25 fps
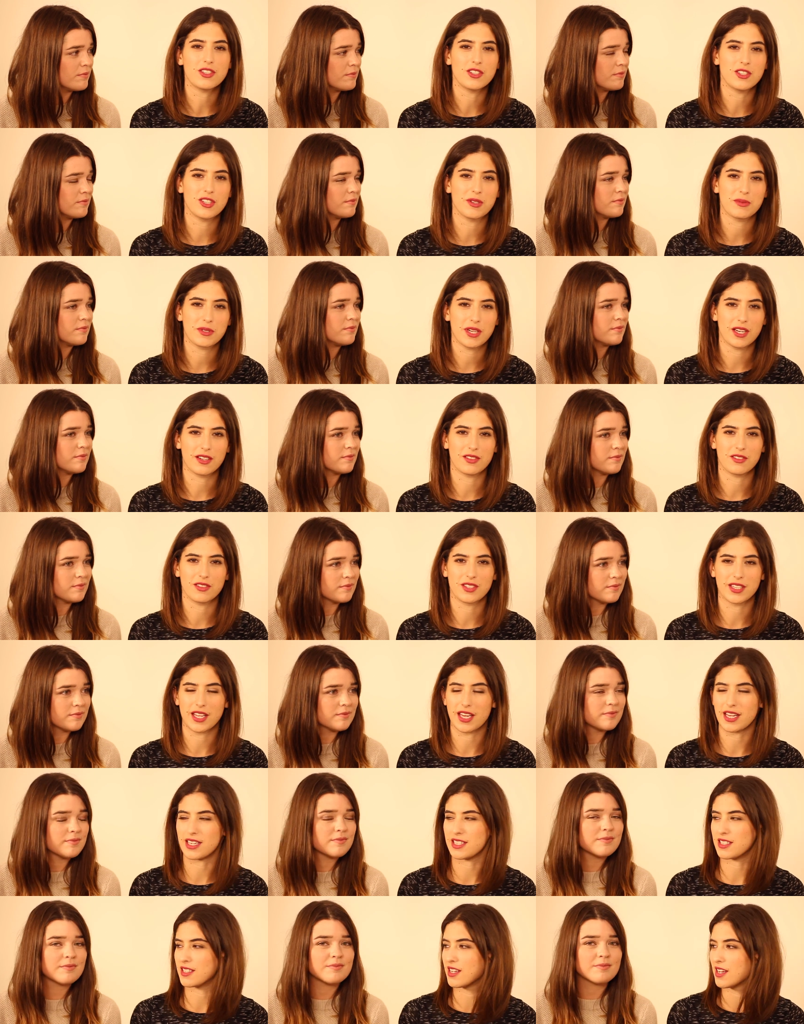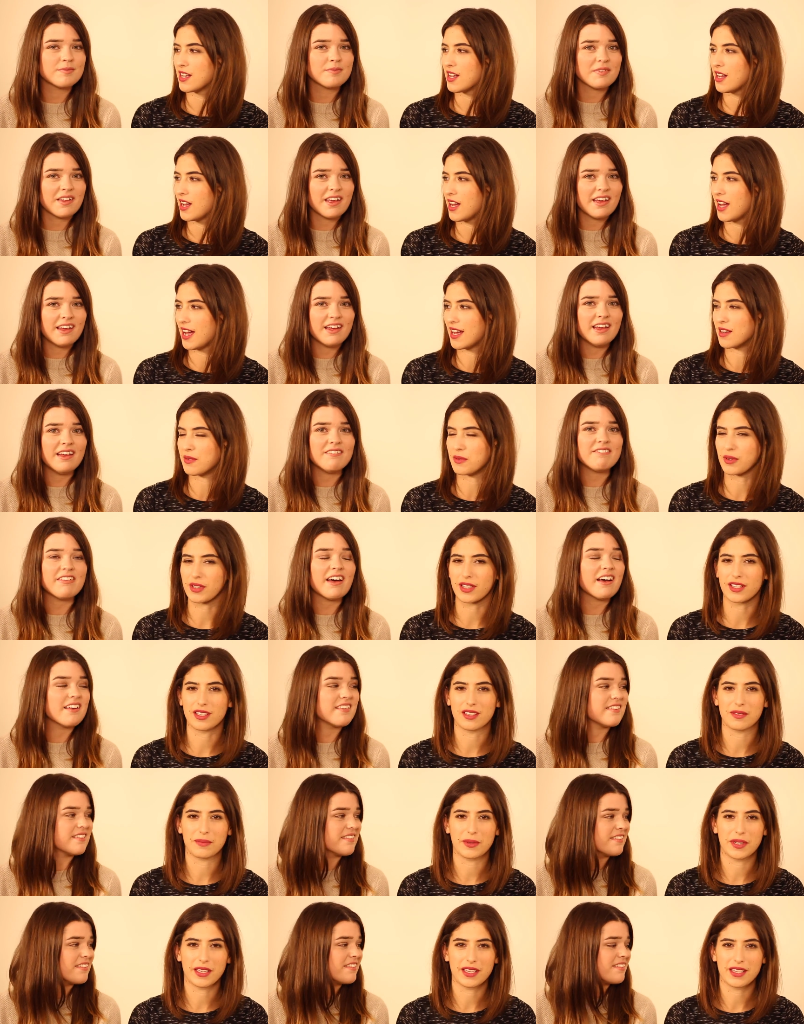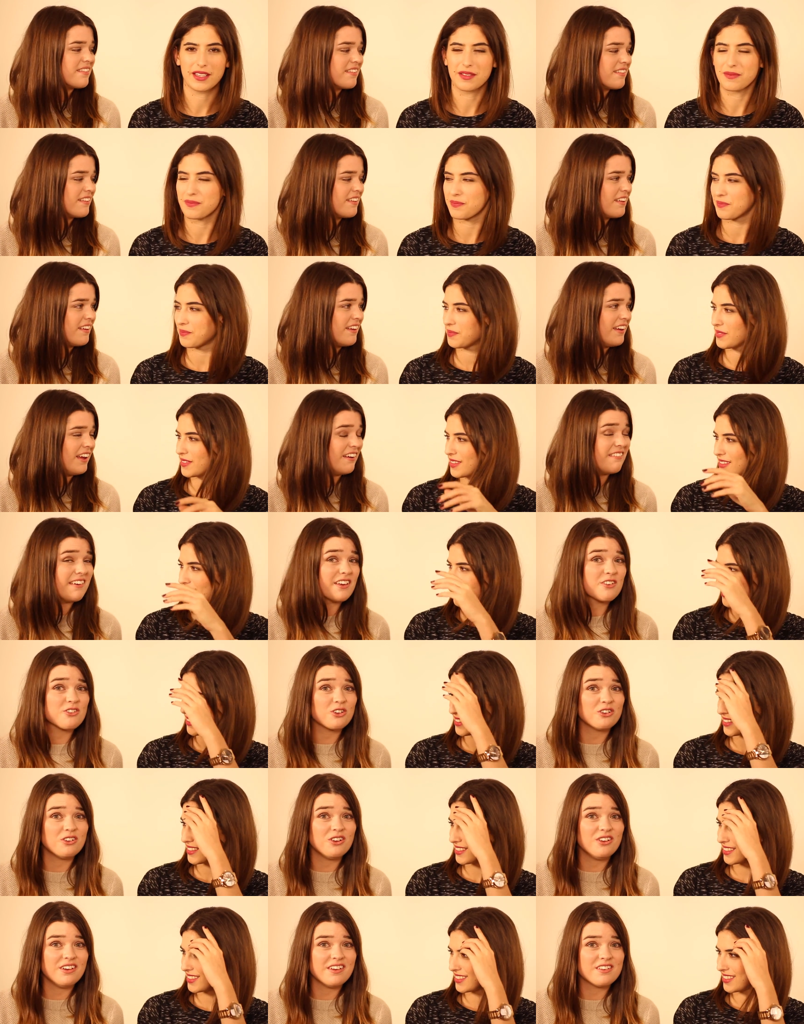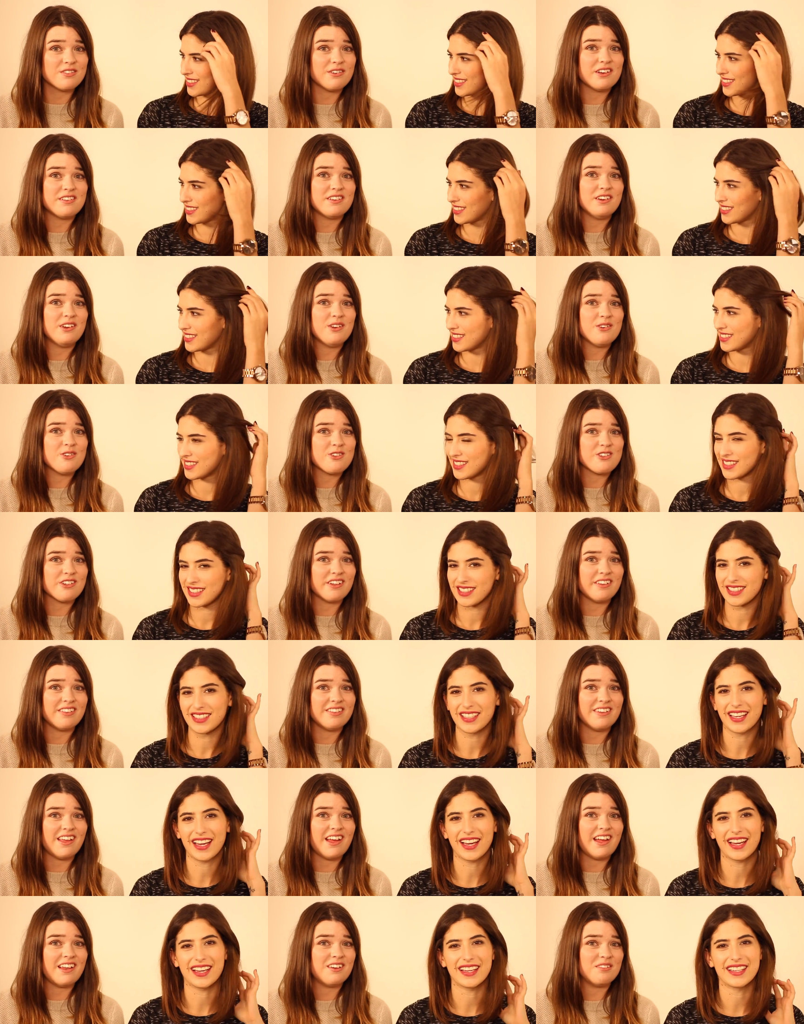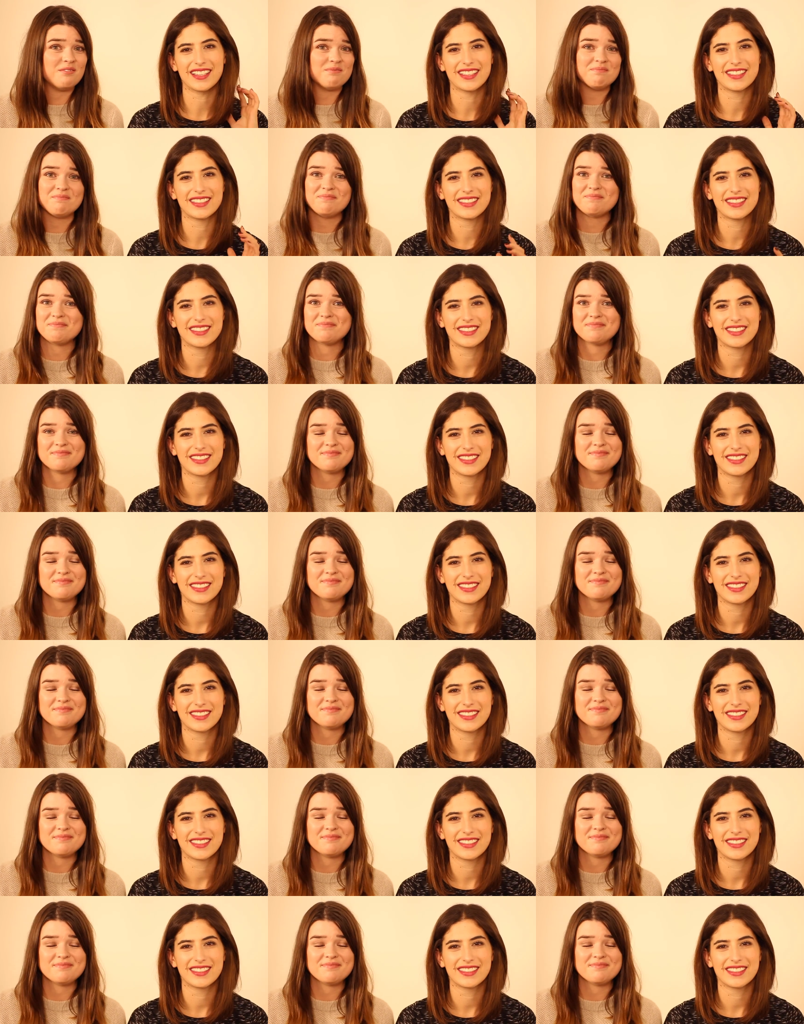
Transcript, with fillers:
Speaker 1: and YouTube channels then. And if that's, be... if that's your New Year's resolution, yeah,